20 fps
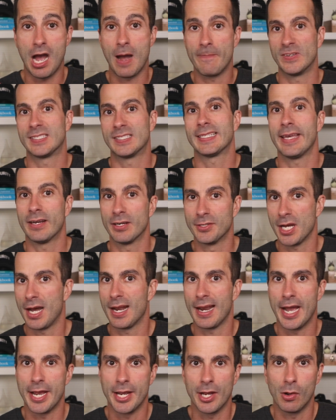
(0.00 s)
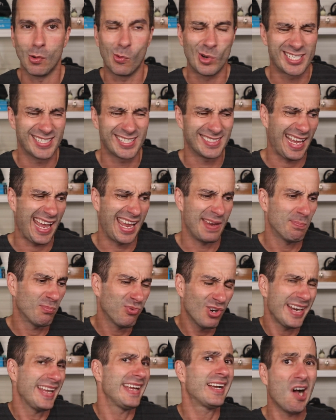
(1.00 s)
obfuscator.io, which is a
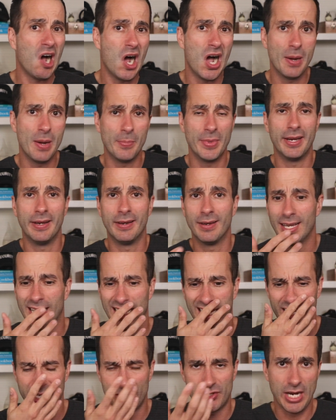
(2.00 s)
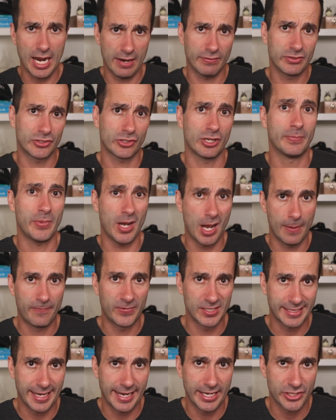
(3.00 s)
pretty common JavaScript
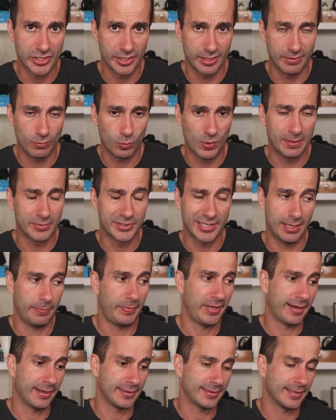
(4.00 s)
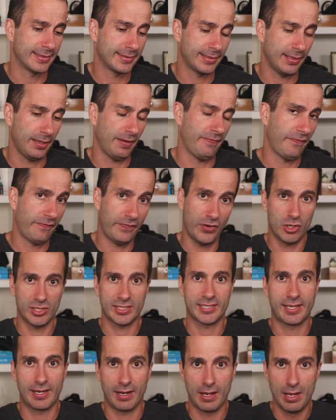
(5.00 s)
obfuscation website because it's the
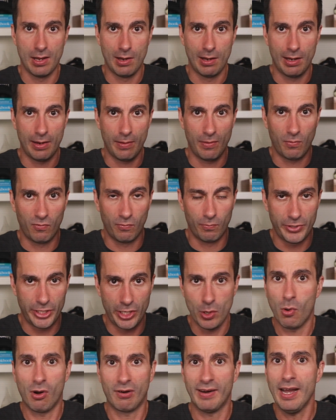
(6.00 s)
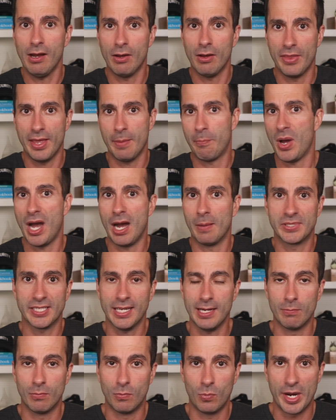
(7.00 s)
first URL that pops
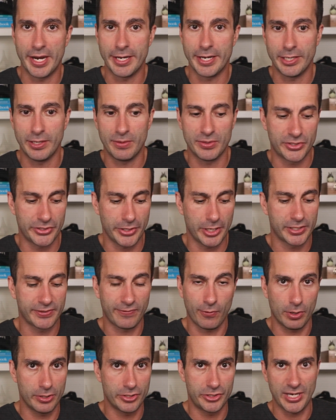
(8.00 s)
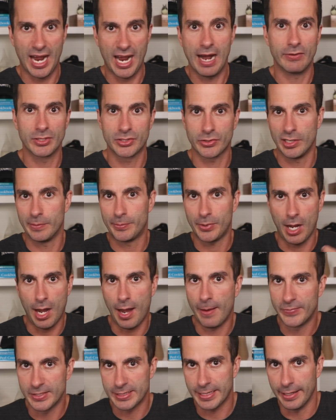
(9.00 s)
up when you search for JavaScript
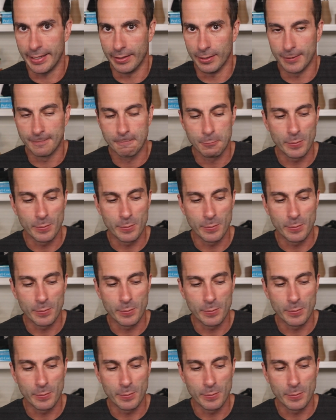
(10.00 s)
obfuscator.